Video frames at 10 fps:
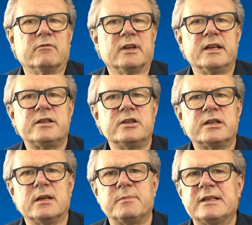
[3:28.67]

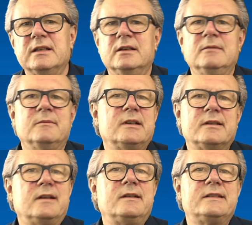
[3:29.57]
relationships,
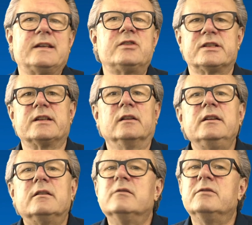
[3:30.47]
such as a
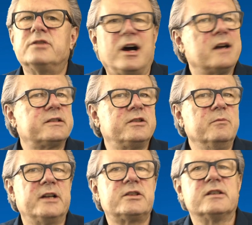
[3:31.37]
leader who talks too
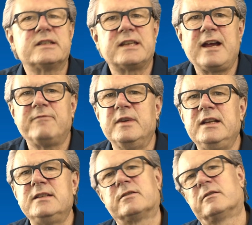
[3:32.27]
much in staff
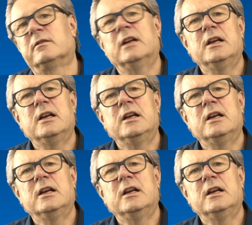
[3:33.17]
meetings or